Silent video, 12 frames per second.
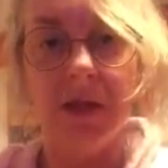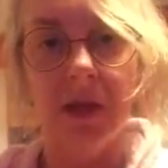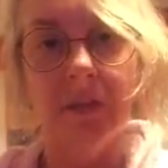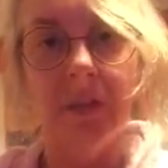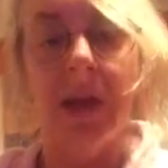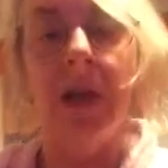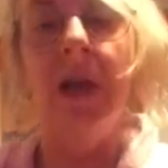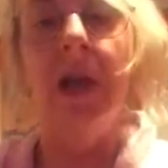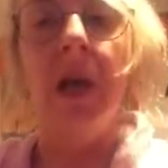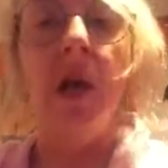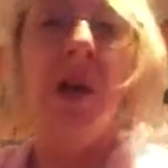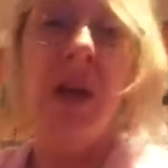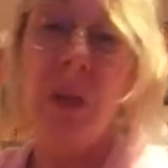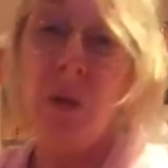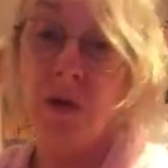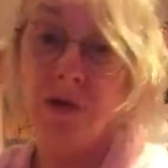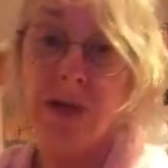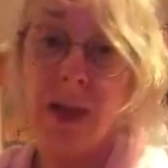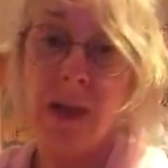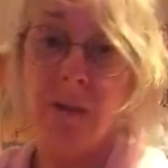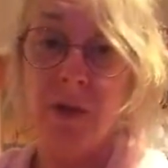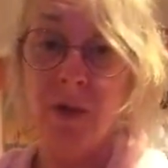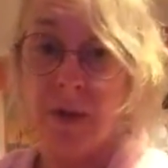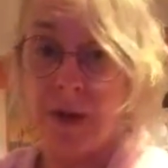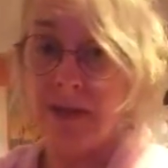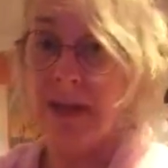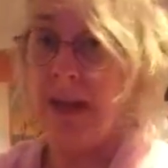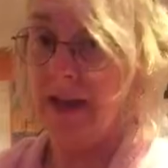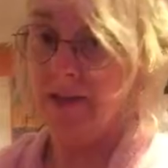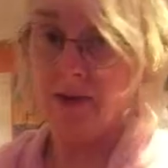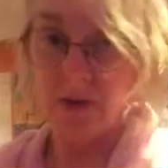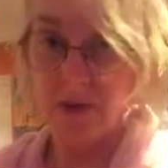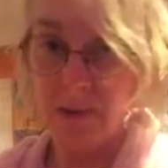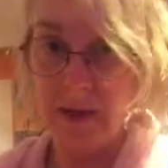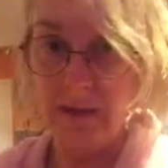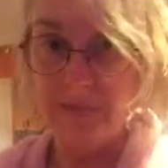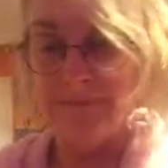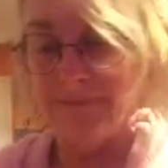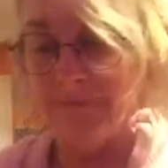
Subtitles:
So only one time, otherwise they are not coming out.